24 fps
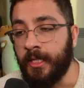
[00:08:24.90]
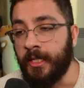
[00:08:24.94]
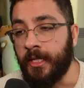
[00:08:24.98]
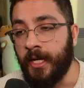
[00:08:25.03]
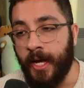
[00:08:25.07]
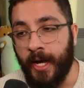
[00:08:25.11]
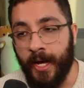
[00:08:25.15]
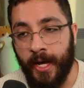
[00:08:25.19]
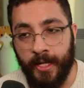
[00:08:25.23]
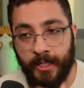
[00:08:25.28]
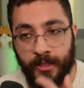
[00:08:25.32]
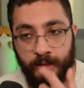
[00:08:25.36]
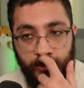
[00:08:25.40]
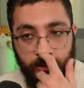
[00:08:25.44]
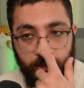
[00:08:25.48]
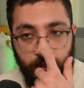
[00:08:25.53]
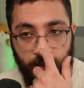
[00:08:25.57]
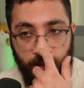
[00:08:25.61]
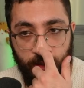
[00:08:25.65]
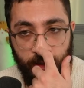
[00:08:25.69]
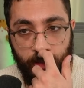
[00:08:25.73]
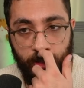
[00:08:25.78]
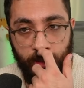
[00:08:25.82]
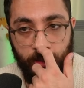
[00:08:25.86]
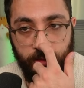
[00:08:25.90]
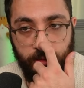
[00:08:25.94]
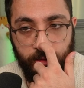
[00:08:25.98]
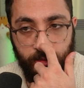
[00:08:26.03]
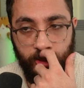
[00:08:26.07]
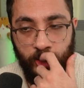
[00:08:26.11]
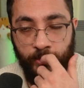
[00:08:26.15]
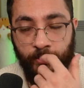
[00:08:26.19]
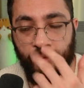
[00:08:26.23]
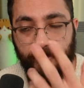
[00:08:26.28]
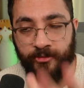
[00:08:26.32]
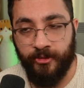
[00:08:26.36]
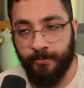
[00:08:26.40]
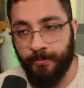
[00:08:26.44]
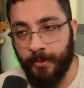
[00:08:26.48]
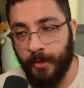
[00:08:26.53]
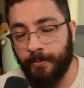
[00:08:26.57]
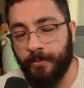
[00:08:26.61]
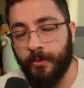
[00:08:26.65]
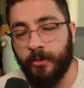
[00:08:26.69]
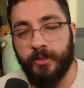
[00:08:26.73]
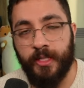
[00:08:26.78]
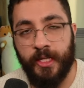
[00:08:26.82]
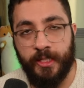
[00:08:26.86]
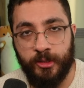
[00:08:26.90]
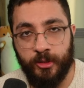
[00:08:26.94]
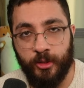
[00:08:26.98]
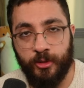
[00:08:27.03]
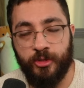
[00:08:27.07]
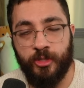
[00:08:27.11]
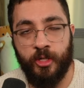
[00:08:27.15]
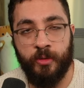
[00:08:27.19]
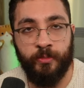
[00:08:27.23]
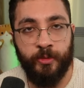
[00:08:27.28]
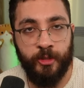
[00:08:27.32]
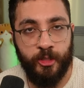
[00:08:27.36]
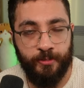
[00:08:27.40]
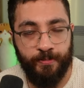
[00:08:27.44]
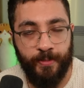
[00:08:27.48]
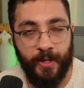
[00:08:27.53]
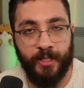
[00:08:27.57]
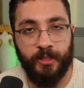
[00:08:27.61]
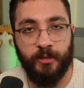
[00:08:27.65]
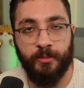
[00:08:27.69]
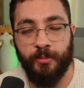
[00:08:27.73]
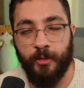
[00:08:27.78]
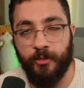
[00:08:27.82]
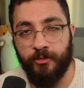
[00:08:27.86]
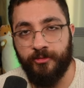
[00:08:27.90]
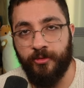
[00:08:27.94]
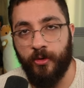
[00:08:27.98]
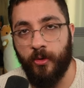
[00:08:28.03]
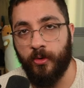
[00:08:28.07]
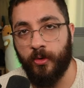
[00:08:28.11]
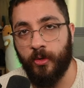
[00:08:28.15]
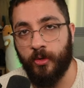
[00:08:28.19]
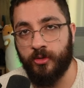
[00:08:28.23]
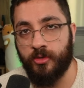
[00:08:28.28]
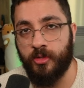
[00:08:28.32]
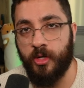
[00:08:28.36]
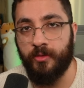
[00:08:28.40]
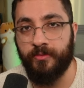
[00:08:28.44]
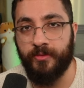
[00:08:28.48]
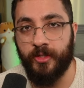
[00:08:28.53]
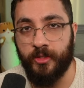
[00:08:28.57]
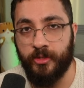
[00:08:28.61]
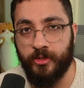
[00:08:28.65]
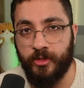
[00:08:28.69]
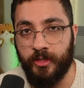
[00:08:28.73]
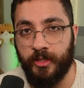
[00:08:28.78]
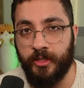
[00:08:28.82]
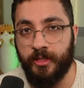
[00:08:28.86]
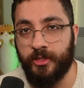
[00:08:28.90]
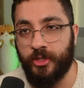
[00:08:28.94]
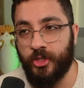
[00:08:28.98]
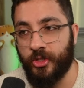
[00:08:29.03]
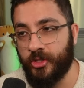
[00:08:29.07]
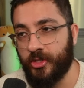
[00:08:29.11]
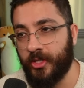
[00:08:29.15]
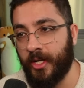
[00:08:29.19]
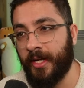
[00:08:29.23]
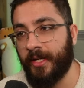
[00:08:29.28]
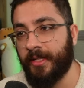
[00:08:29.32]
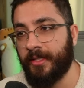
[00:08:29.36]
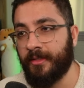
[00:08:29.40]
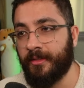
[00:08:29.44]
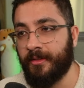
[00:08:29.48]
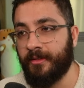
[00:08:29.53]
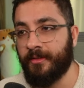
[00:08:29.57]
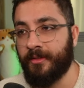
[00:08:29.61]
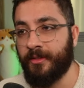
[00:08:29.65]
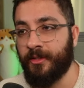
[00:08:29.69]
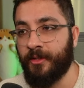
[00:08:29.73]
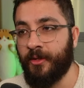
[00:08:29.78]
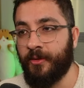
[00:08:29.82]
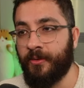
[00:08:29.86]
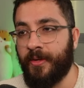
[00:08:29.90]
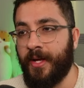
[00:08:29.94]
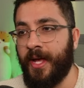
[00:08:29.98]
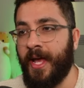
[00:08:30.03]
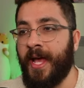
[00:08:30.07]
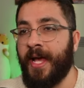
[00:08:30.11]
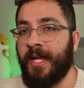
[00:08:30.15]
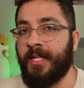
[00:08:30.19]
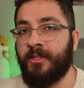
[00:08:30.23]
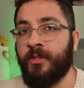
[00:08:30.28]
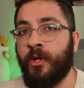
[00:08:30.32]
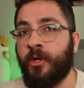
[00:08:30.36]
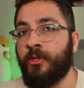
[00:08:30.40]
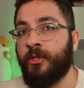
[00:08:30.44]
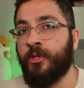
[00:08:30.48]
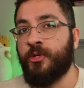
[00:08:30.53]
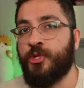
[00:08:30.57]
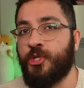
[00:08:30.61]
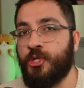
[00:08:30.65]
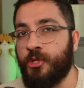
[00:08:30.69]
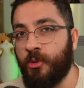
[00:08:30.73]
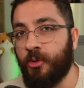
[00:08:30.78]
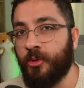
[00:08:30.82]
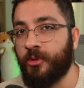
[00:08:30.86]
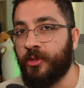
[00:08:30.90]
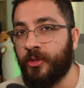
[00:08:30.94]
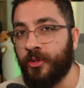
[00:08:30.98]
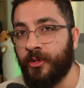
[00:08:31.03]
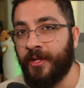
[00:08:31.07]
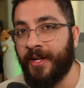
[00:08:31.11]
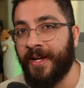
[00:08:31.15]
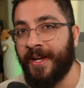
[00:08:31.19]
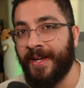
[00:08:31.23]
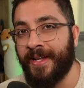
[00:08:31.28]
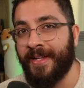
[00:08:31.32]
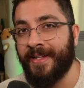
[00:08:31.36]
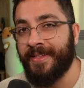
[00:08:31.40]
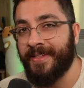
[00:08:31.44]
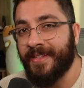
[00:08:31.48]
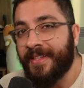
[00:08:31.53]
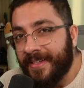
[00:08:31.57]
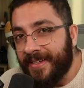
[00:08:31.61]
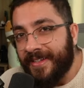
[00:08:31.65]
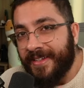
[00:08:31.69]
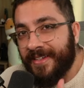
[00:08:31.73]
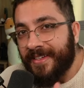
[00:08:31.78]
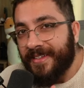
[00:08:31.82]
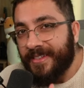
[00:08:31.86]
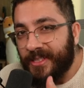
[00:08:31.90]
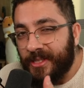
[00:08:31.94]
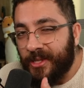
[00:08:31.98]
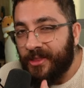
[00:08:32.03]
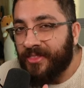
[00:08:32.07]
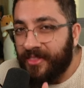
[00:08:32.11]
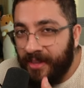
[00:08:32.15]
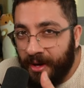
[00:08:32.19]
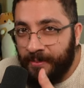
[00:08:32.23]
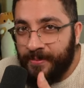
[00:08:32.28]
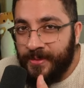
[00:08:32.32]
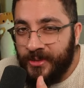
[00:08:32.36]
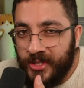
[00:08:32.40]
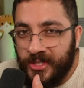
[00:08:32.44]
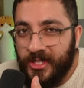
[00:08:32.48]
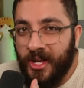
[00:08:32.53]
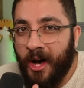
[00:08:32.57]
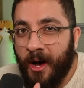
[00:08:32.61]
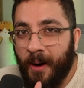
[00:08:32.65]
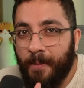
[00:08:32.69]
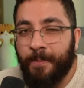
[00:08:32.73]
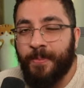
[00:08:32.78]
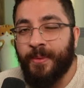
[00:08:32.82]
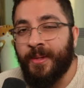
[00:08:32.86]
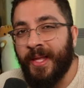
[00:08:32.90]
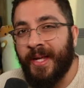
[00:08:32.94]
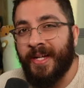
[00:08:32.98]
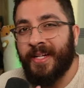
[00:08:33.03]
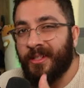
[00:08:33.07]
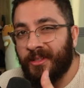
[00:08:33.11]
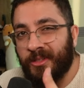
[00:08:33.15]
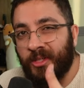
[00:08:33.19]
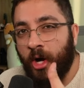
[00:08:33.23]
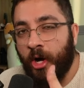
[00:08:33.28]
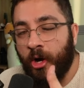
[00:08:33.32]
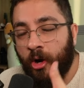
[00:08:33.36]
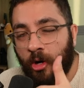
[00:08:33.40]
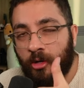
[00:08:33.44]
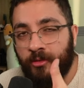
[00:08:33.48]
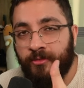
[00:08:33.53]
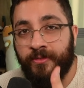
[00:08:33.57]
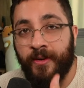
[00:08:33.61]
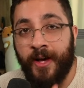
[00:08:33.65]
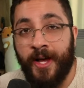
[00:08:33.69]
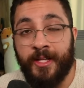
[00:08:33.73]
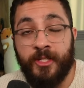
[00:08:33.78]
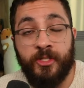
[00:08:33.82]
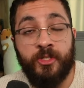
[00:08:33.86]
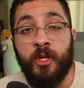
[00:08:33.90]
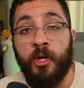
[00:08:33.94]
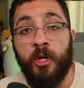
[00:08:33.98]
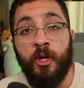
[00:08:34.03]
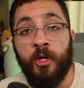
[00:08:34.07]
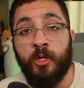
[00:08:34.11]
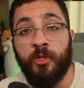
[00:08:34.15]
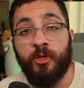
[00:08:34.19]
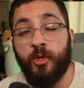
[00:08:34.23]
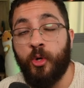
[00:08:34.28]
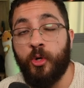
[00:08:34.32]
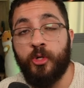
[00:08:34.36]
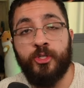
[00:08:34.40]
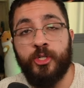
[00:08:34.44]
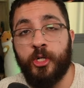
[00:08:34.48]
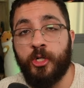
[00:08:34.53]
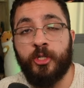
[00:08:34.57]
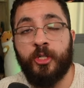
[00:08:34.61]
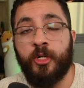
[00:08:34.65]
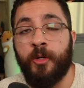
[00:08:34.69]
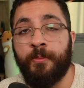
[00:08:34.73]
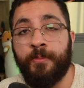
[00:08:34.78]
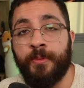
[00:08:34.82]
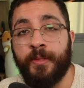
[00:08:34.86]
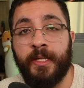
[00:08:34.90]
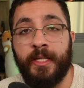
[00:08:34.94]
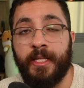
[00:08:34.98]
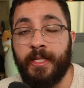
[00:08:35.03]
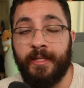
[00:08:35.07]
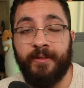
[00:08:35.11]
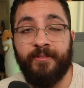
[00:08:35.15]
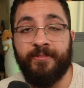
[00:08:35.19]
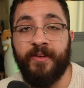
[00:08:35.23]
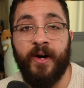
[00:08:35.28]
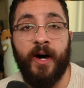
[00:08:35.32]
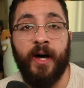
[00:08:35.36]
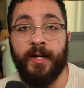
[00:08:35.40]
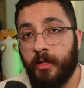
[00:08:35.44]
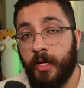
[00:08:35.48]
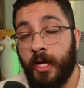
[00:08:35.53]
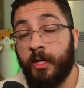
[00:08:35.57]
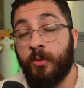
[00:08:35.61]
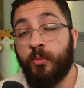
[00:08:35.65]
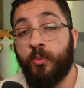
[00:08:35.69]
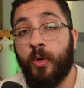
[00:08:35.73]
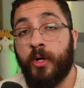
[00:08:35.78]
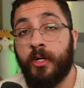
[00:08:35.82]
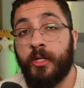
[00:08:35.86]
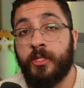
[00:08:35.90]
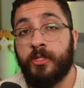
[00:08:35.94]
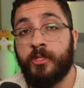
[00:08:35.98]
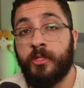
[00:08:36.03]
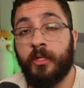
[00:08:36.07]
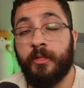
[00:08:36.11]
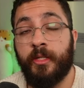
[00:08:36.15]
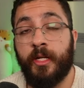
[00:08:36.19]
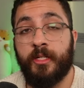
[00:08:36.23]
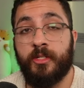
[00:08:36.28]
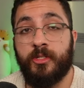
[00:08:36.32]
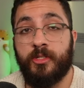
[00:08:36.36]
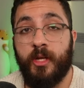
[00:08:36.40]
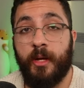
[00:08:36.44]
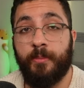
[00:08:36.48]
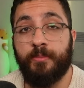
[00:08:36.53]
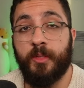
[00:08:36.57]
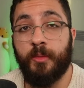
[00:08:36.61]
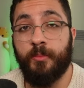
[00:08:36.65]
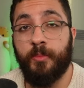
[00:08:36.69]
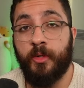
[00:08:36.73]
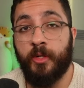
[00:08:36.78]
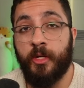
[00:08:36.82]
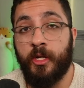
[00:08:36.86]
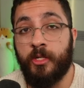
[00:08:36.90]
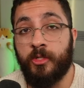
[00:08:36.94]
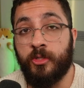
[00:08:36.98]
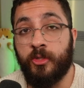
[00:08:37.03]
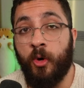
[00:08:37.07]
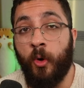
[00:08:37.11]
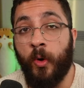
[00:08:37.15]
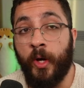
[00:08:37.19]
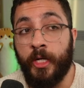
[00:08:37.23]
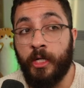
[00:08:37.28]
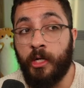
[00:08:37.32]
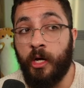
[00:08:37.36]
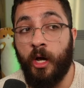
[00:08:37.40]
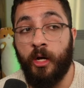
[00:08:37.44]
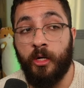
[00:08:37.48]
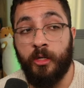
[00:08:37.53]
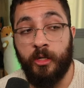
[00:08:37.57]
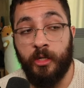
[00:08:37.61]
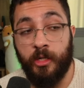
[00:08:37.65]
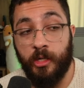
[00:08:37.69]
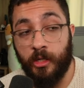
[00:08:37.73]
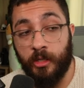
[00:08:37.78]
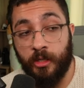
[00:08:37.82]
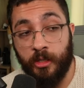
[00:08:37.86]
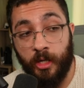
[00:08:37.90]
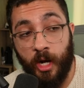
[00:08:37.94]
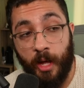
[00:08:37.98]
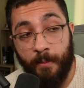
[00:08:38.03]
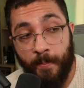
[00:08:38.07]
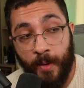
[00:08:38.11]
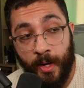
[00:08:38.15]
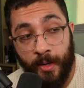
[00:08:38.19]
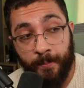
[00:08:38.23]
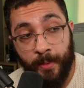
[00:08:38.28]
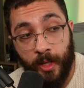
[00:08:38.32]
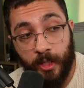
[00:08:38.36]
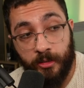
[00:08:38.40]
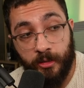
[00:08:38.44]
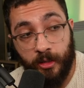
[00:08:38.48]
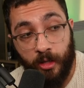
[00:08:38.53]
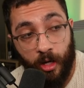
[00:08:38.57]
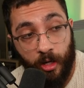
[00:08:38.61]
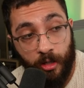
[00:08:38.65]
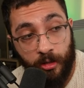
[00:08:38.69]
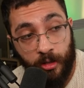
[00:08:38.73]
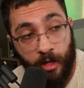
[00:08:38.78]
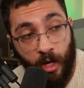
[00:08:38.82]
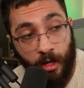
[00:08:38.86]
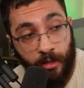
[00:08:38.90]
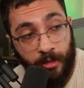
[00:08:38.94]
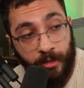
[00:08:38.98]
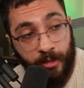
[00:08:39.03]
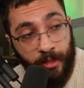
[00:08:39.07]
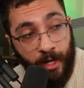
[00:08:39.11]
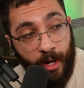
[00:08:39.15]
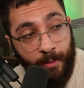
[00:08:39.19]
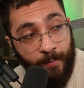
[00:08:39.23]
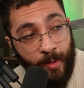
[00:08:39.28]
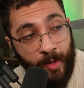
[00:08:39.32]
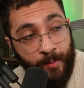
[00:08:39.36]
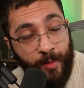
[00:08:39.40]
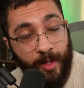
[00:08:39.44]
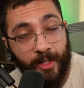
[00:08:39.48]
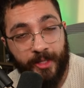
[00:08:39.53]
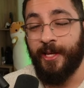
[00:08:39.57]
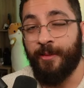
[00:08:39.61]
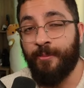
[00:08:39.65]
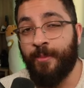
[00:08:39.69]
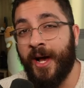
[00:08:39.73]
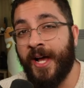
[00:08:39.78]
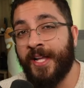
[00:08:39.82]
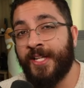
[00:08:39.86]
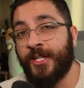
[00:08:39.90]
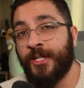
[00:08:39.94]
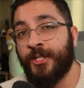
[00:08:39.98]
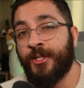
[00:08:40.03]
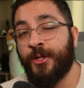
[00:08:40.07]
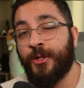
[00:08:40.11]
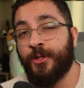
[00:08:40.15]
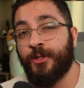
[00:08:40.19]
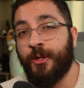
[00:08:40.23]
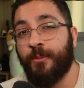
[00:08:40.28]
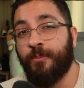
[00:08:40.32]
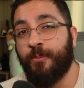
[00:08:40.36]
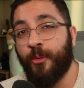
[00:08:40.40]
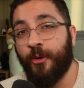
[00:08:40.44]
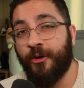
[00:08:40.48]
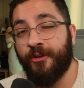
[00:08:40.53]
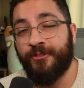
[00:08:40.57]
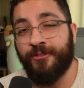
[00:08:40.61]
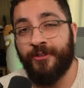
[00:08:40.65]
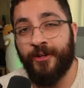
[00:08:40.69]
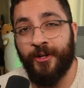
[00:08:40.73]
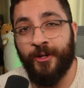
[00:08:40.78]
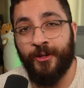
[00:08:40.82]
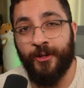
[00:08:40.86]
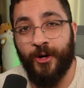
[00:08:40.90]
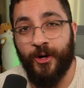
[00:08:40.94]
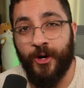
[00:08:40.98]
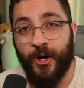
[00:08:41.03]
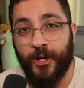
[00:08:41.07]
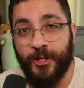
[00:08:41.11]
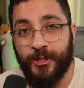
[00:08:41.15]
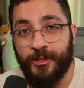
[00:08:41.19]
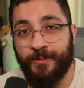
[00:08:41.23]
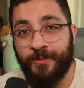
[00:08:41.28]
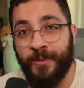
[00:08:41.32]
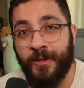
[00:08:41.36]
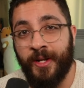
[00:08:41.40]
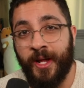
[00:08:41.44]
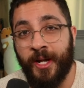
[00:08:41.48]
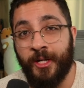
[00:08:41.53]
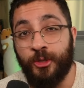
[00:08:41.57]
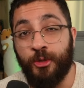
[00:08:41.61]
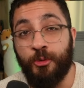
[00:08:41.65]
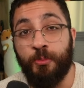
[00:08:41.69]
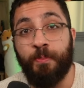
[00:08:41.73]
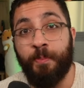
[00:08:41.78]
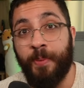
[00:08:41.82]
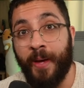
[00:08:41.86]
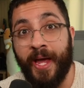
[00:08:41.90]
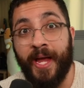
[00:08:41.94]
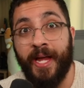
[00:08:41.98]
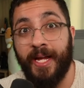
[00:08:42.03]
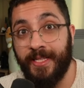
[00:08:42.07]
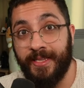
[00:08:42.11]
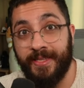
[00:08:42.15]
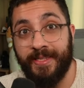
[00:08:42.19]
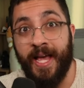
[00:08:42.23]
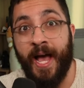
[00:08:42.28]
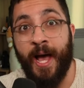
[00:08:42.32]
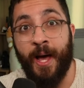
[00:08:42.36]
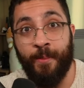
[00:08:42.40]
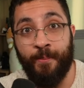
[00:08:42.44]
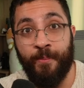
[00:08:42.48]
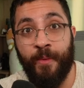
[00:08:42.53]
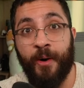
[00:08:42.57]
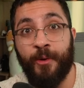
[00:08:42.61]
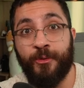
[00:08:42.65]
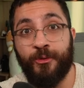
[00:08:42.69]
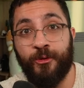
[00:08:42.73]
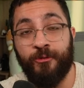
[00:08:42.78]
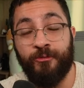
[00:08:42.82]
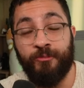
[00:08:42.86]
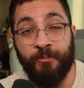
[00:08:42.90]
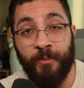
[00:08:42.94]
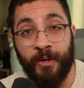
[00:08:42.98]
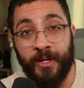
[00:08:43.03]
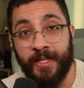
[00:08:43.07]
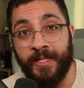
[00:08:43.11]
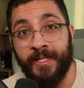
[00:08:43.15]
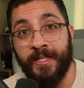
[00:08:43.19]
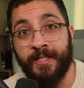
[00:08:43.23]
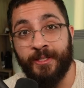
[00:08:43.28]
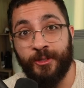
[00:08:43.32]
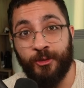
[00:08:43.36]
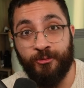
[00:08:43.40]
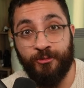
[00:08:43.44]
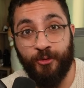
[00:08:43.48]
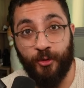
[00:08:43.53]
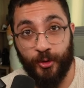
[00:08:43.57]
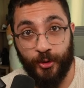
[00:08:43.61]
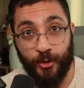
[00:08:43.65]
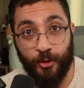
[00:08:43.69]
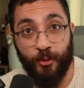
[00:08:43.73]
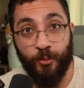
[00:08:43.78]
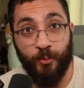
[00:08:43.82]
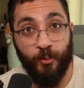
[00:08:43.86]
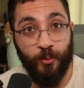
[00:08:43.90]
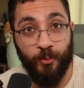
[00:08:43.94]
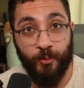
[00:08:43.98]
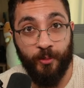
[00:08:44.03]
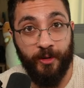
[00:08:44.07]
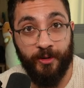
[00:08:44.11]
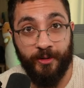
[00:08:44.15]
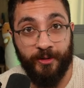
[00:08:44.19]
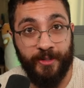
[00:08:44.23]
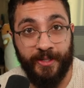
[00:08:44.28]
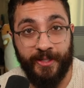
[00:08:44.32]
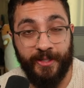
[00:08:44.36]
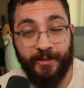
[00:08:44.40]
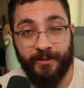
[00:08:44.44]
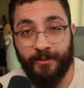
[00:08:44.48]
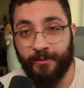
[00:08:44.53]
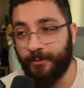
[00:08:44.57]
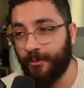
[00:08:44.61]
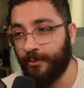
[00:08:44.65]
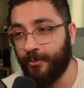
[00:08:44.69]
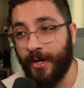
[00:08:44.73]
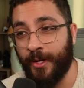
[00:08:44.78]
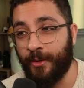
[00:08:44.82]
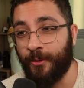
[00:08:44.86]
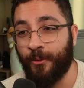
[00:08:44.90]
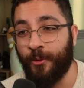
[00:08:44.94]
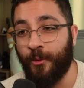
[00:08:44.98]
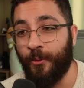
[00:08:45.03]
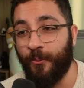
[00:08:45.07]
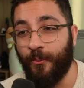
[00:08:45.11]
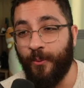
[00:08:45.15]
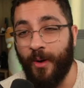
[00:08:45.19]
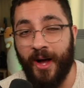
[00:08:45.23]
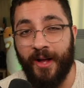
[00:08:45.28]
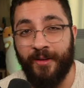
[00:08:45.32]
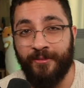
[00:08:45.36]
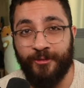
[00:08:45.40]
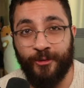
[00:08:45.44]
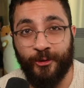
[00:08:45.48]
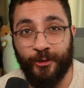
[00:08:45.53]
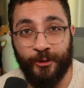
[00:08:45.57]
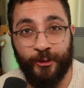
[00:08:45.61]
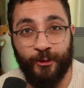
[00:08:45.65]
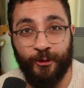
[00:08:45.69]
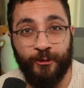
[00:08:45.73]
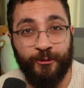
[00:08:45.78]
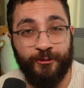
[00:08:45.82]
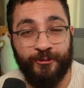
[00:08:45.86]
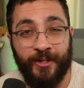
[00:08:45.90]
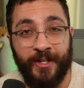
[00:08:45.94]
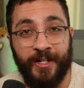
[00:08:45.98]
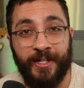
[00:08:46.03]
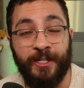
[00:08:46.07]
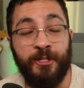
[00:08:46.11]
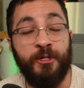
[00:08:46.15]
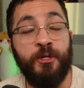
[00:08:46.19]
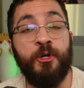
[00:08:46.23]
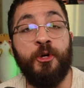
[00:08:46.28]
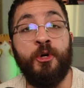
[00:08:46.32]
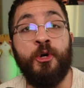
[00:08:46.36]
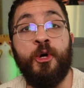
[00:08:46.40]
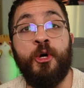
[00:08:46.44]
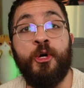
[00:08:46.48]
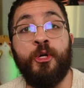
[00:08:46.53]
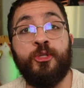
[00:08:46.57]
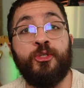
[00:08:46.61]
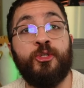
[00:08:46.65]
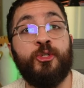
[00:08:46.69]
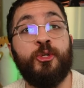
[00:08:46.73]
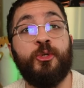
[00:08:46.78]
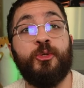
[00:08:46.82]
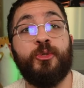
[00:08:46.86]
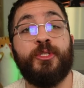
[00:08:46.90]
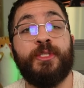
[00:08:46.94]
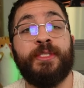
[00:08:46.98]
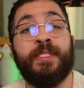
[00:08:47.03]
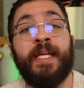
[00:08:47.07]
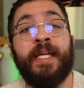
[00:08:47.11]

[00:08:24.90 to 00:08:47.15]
And some of the people, they took some respectable photos, obviously, just like, you know, hand on the shoulder and thumbs up, like diehard fans. Those are completely fine. And what is not acceptable is going, grab my butt. Imagine you're the boyfriend or the husband and you paid that amount of money for your, wife or girlfriend to